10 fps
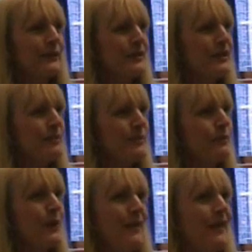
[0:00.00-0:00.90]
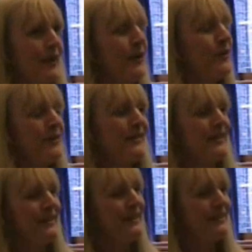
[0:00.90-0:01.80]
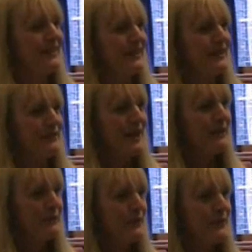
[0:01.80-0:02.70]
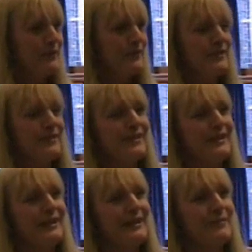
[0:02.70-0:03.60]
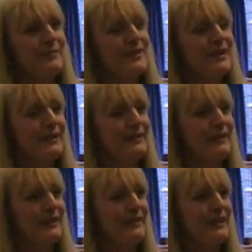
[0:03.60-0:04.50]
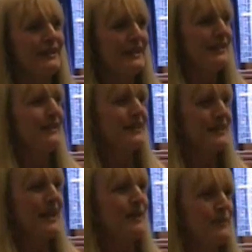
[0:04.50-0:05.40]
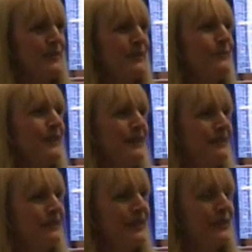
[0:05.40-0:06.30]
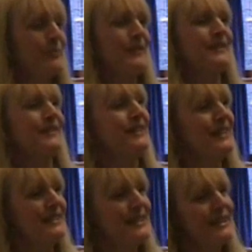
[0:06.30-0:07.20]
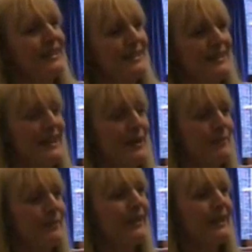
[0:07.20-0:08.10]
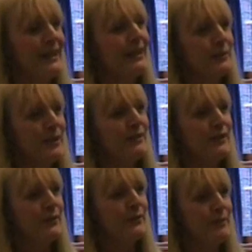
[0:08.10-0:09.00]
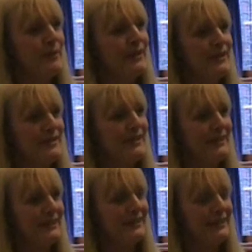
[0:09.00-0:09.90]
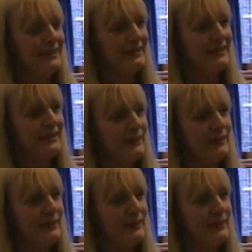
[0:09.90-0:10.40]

in terms of where they are in the kind of life course. So, you know, these are things that happen to you when you're a young person, these are things that happen when you're an older person. And